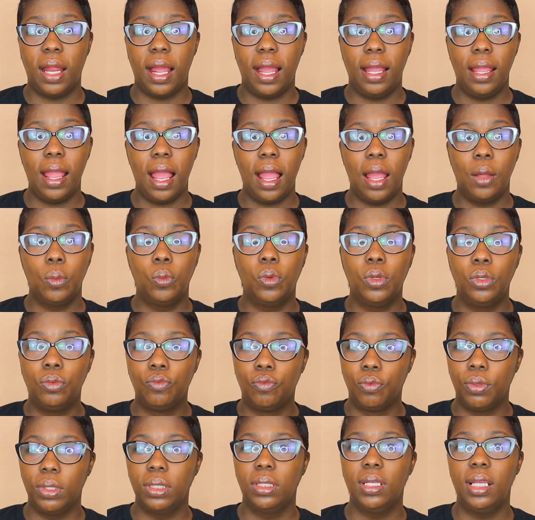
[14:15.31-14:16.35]
I
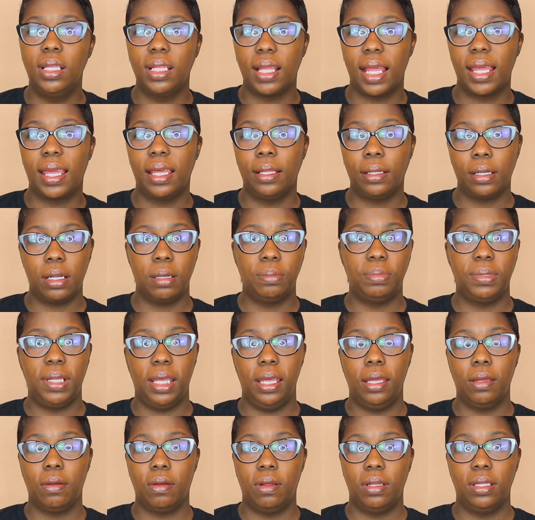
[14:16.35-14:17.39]
would really like an
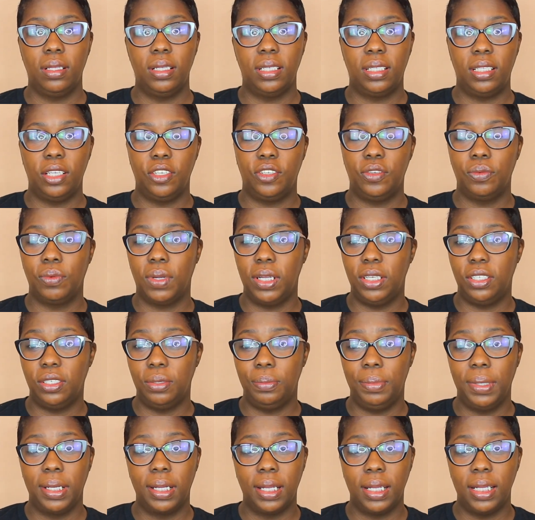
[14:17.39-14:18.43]
update on this
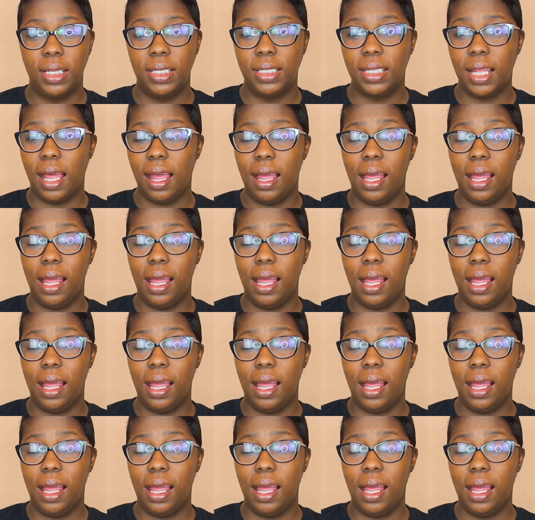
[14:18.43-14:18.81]
situation because